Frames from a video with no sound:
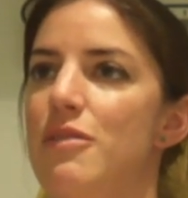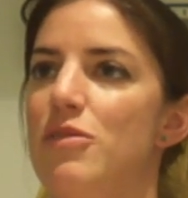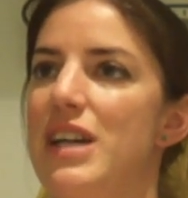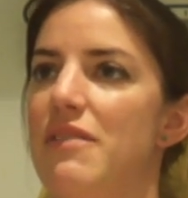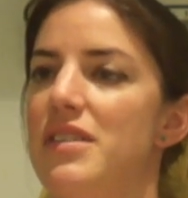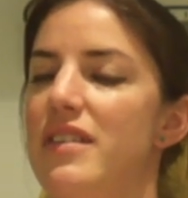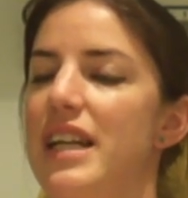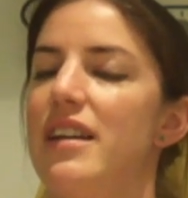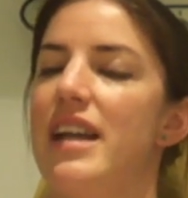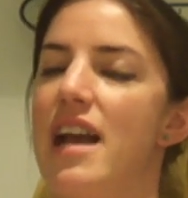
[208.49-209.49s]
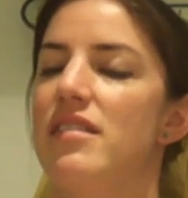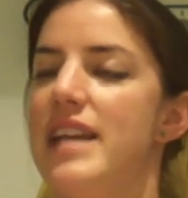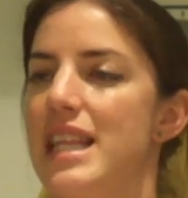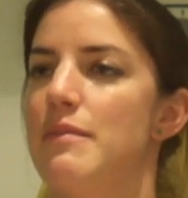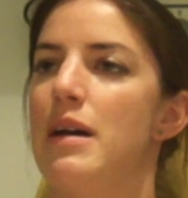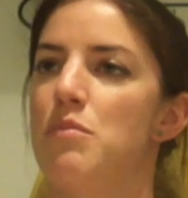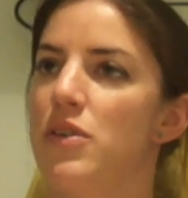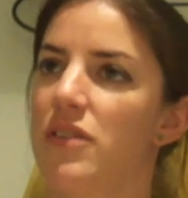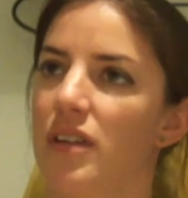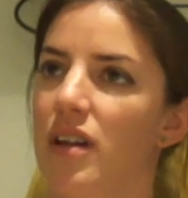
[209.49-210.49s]
would have to think, okay, I'll take them out,
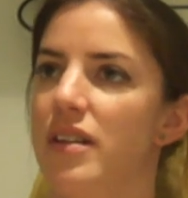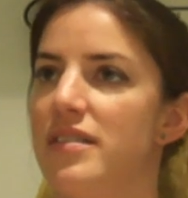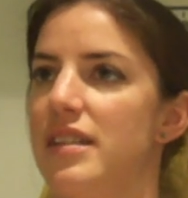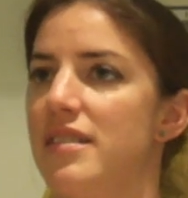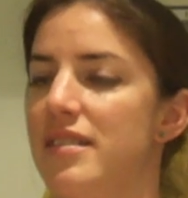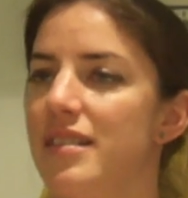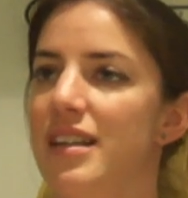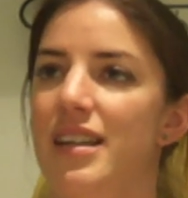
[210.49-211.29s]
put on glasses, and